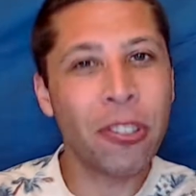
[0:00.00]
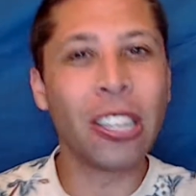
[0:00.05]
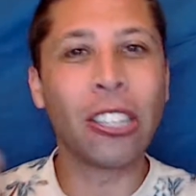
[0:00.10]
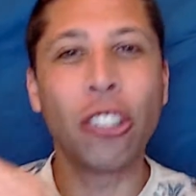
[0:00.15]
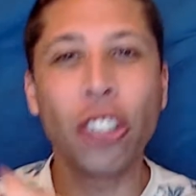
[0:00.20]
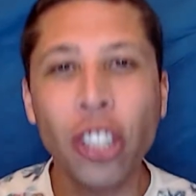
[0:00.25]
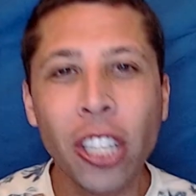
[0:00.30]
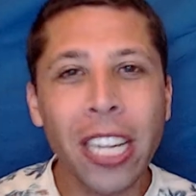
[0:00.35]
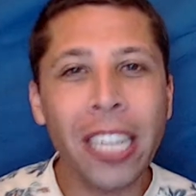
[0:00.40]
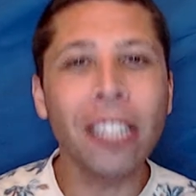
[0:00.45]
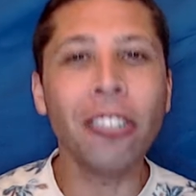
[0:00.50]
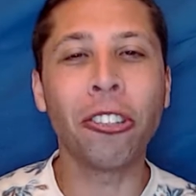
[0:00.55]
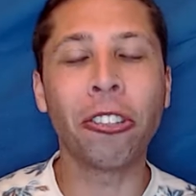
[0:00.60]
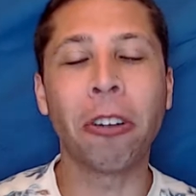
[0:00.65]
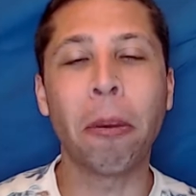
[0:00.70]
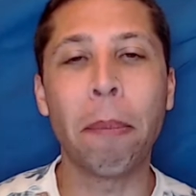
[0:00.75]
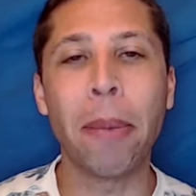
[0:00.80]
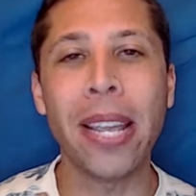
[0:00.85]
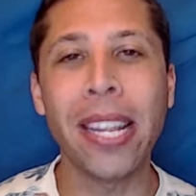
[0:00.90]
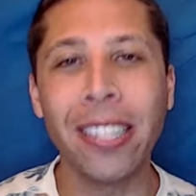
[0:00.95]
to change your
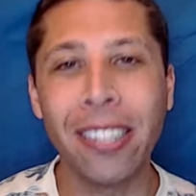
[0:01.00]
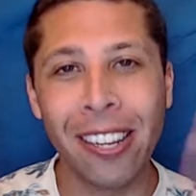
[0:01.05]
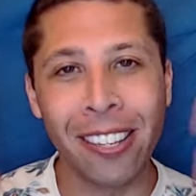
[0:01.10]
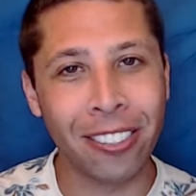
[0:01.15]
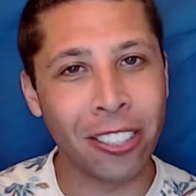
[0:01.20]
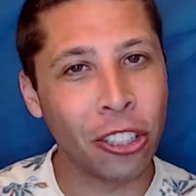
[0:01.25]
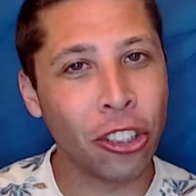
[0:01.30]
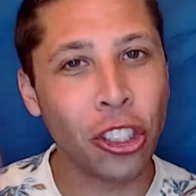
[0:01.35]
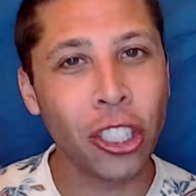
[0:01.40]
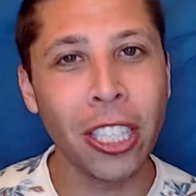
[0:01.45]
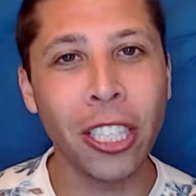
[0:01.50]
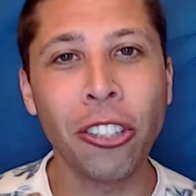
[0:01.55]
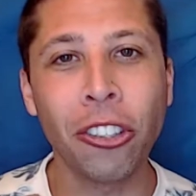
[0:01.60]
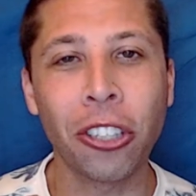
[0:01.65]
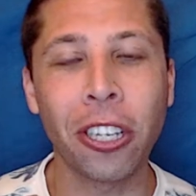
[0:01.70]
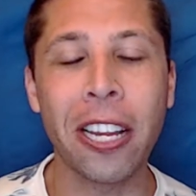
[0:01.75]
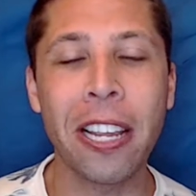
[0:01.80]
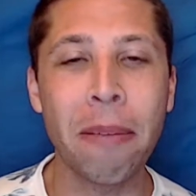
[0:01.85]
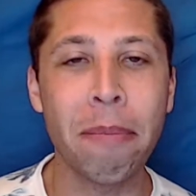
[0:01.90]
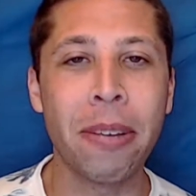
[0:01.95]
opinion, to change
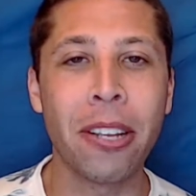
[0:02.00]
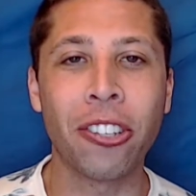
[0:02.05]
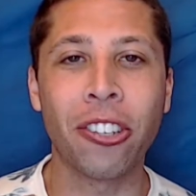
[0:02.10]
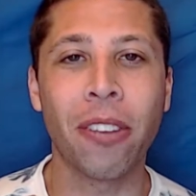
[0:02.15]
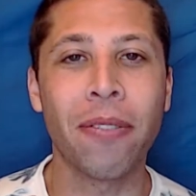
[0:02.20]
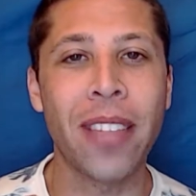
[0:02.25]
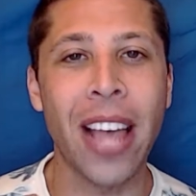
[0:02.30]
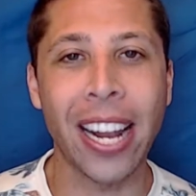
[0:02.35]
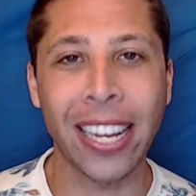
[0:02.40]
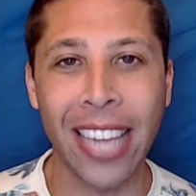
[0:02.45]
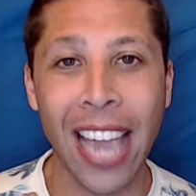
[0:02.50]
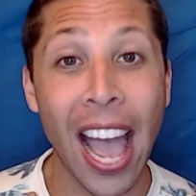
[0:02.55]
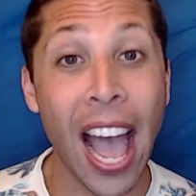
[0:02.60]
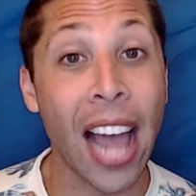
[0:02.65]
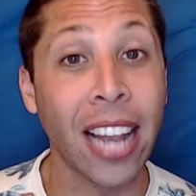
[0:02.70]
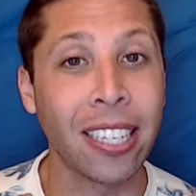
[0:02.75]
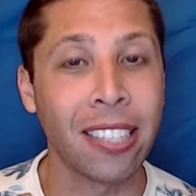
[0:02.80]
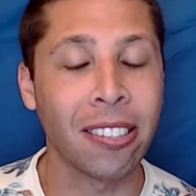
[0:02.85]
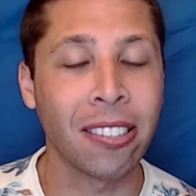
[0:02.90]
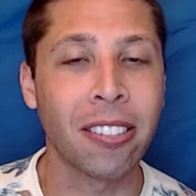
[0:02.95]
your image of that
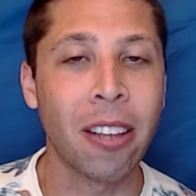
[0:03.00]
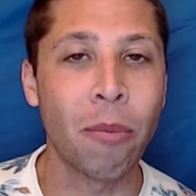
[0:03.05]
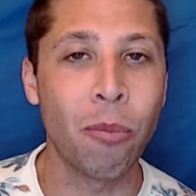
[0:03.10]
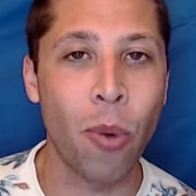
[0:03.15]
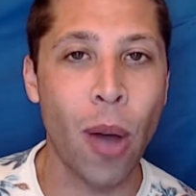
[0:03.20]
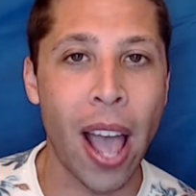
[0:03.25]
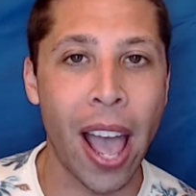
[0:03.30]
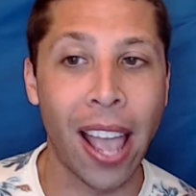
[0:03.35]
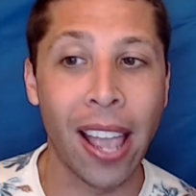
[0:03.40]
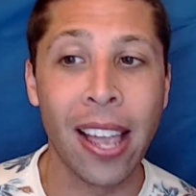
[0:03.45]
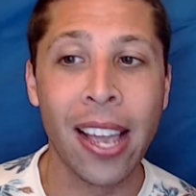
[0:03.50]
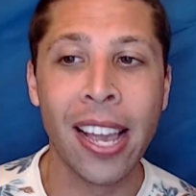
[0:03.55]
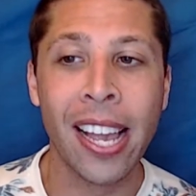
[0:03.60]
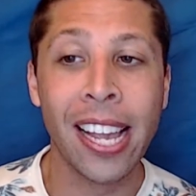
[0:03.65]
cat in some way.